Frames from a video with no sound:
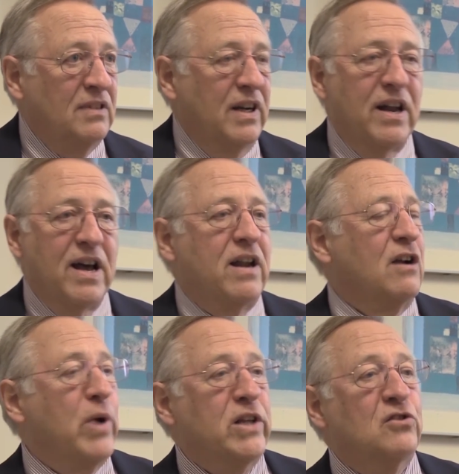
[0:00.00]
and I had a
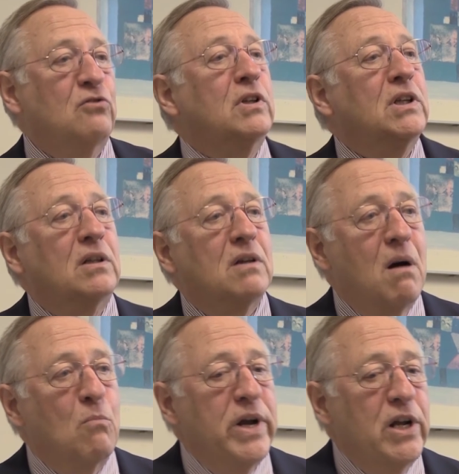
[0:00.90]
great student in
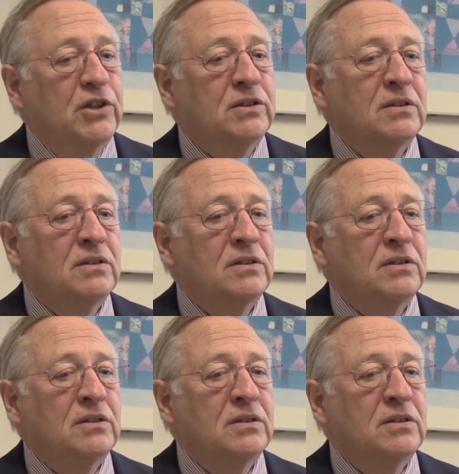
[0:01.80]
Tom Ridge,